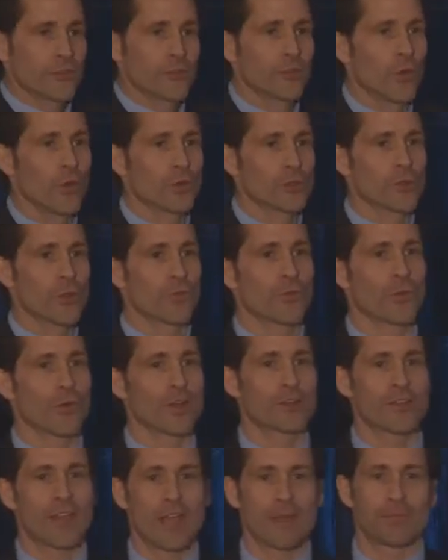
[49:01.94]
so for
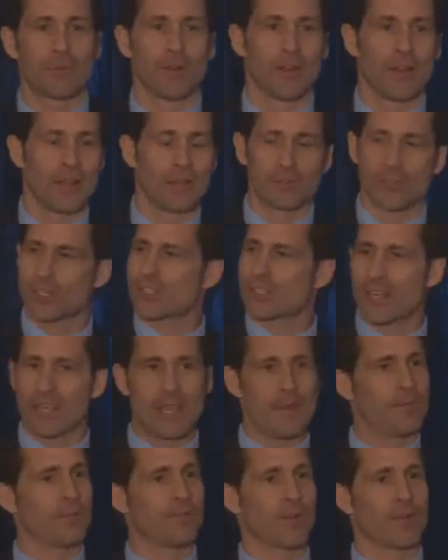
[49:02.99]
example, and just to
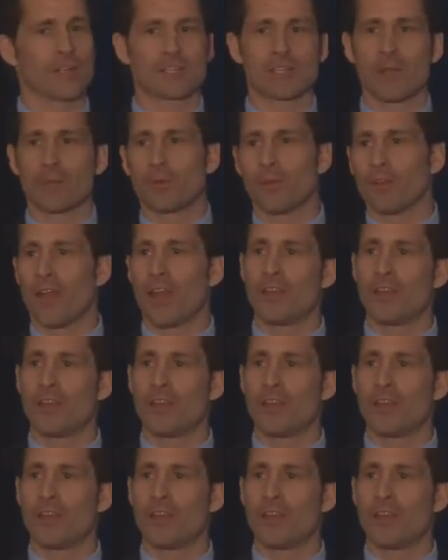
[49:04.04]
keep it very simple,